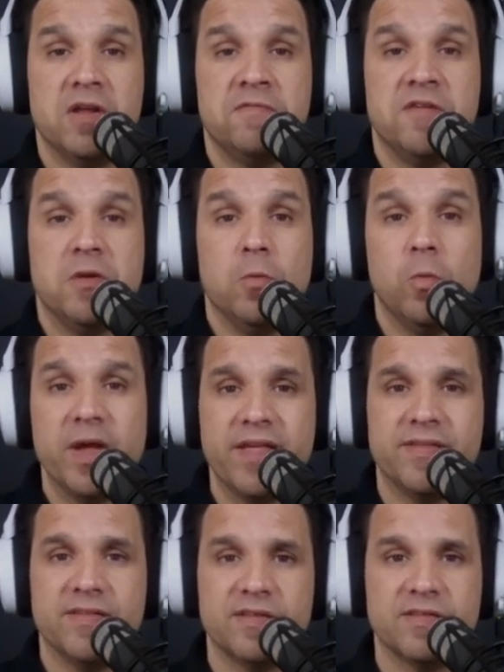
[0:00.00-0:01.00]
if he
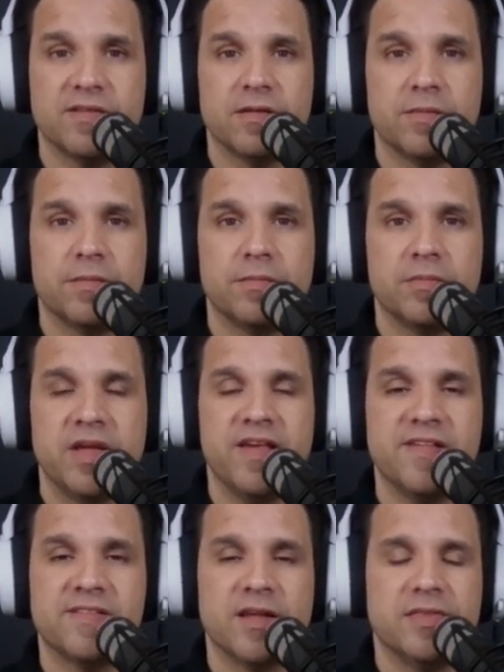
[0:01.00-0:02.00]
wins,
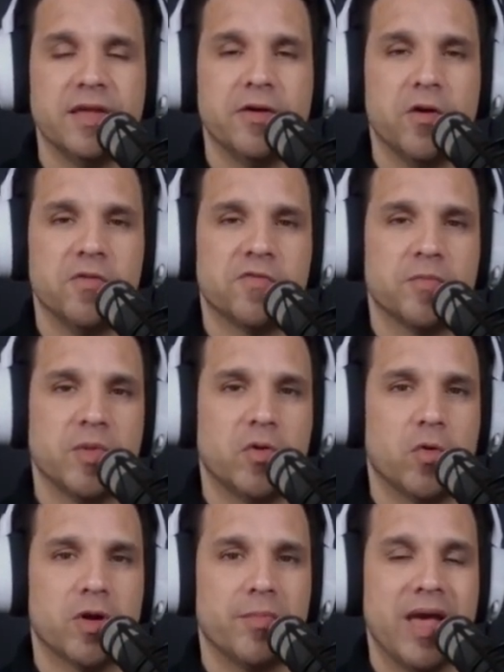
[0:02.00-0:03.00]
he suddenly goes from a
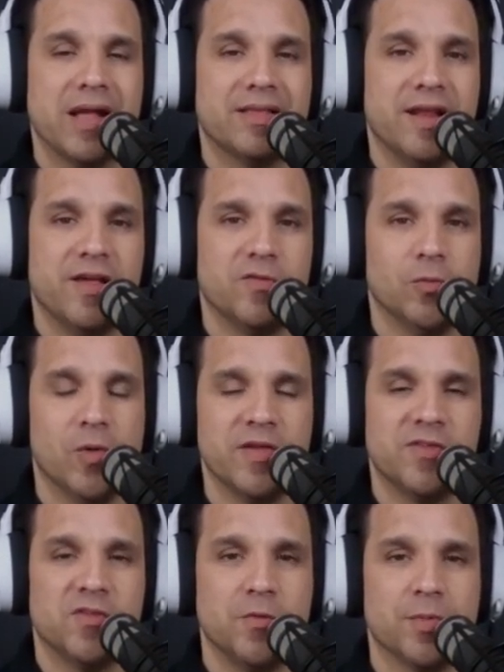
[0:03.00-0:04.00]
quarterback that has
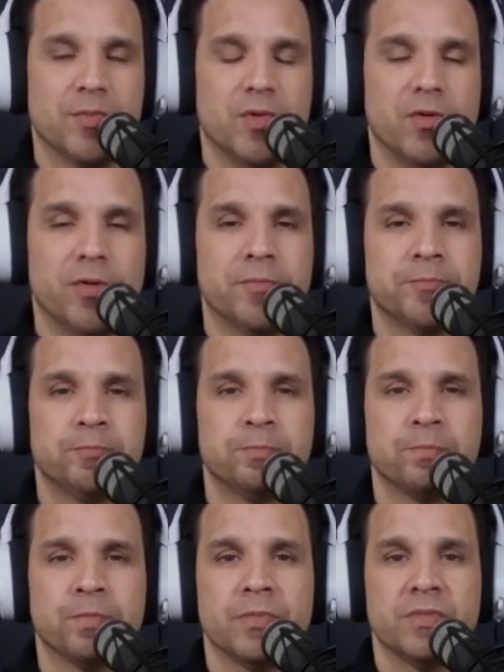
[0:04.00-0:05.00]
one Super Bowl
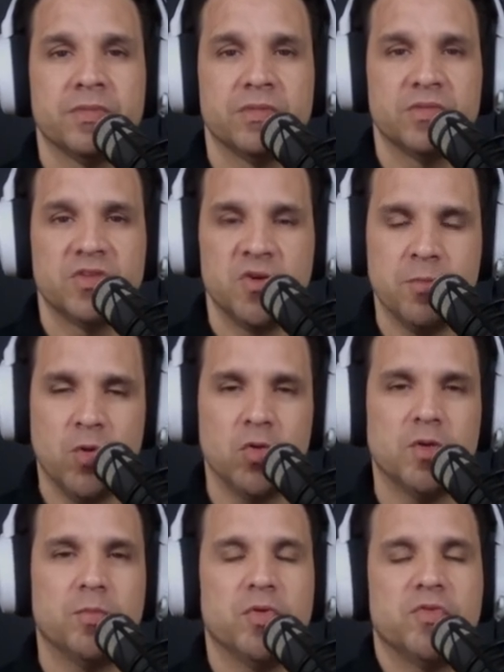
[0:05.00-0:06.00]
to
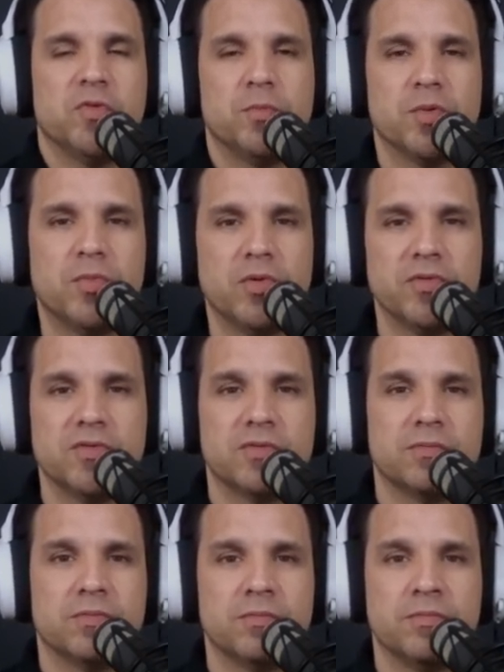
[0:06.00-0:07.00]
multiple Super Bowls.
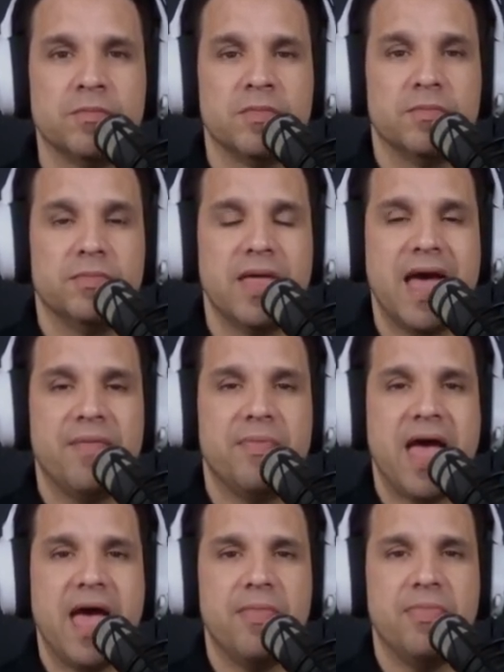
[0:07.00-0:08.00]

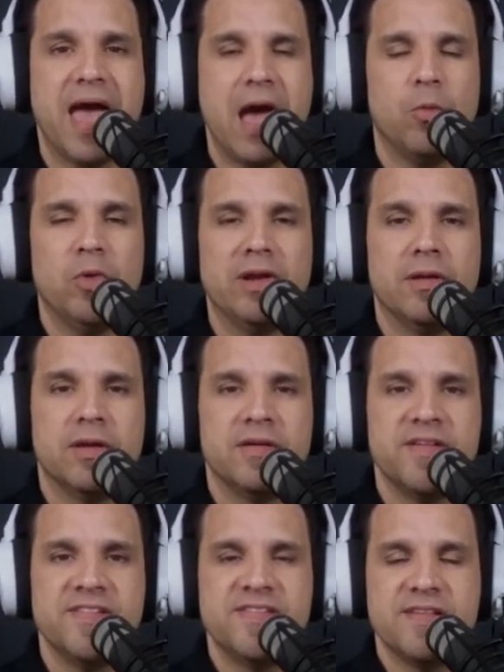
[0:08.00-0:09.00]
That would
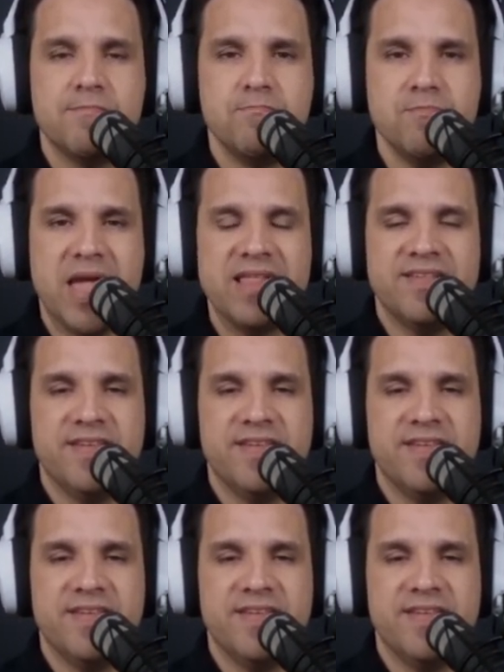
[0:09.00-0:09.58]
cement